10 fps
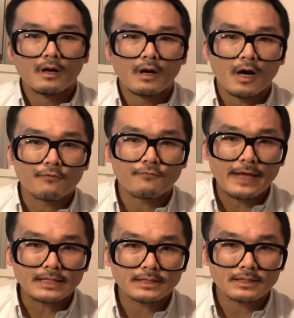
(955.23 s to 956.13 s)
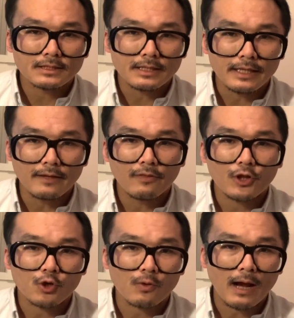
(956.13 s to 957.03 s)
A Face in the
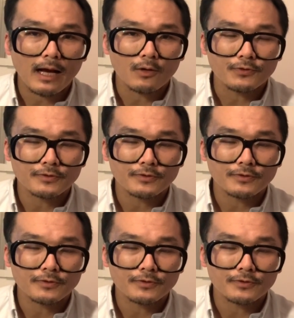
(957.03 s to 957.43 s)
Crowd.